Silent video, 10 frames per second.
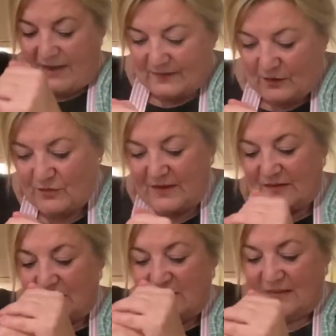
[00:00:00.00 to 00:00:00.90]
So this
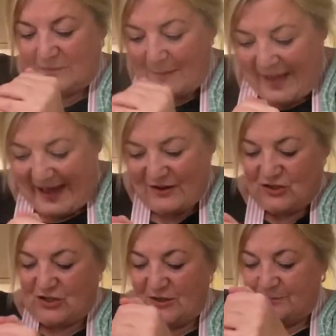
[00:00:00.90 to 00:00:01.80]

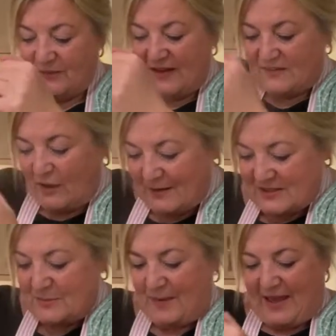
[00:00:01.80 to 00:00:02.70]
mash is going to
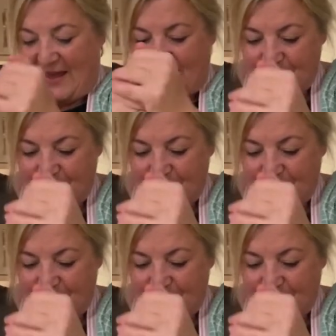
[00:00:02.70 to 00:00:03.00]
be